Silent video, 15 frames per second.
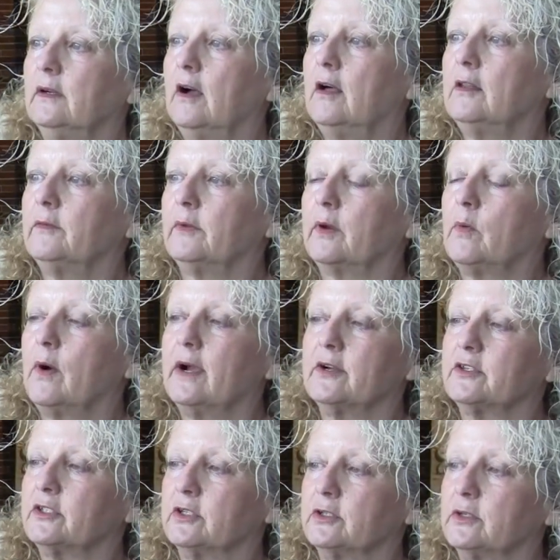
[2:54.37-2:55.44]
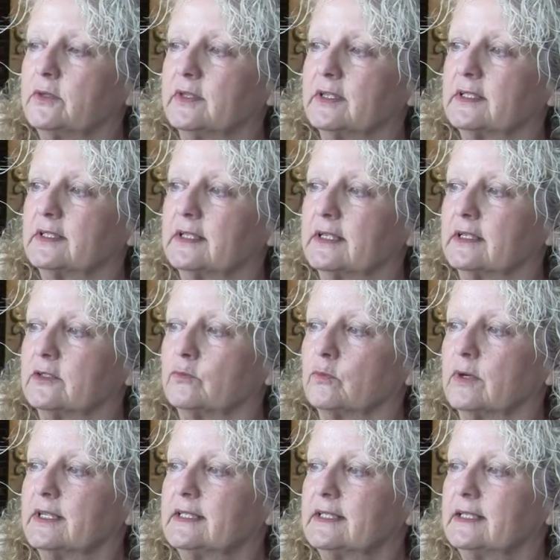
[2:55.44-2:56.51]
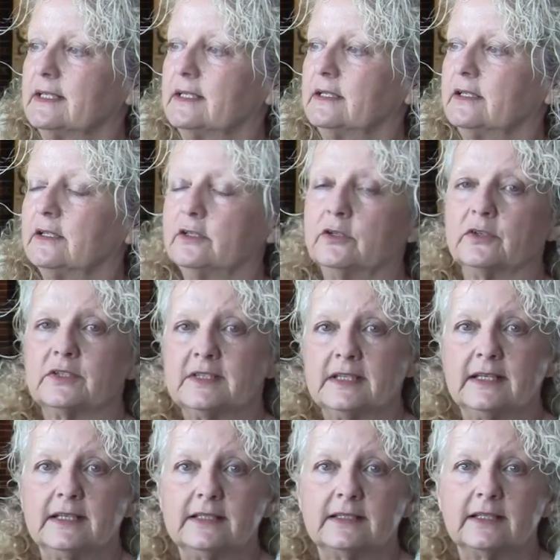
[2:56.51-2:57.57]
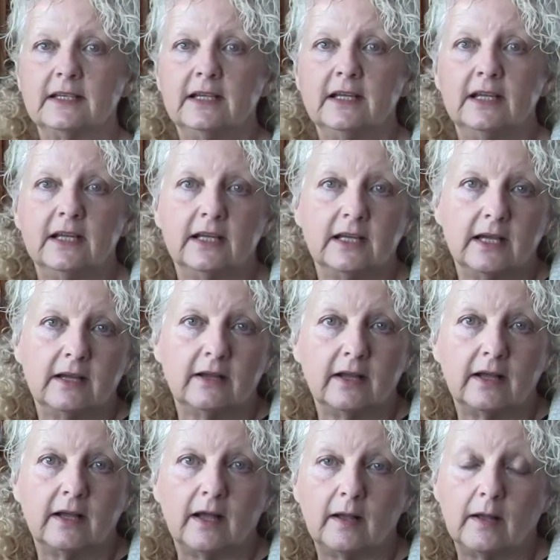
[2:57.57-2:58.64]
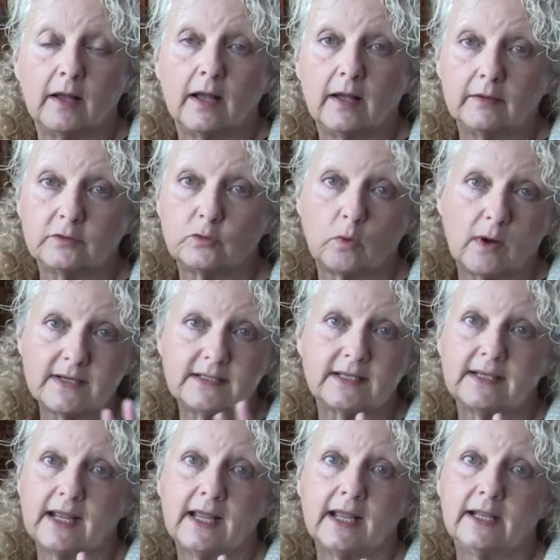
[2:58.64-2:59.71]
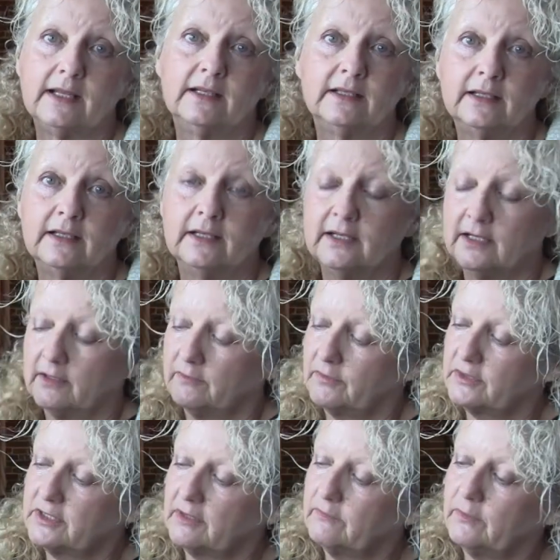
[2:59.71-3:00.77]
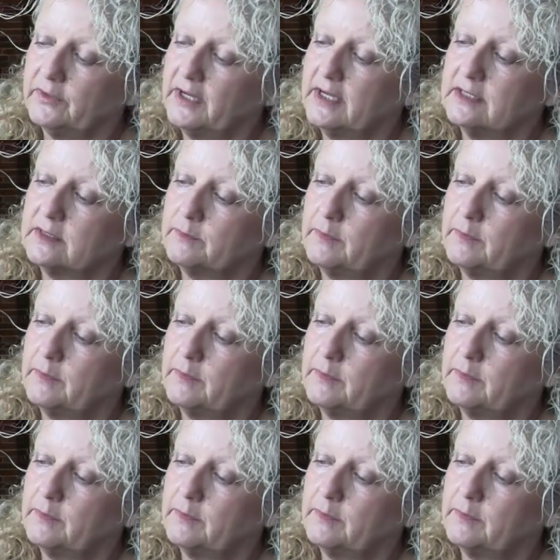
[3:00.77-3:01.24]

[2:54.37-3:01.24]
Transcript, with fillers: all it requires to do this is rinsing your seeds uh, twice a day for several days.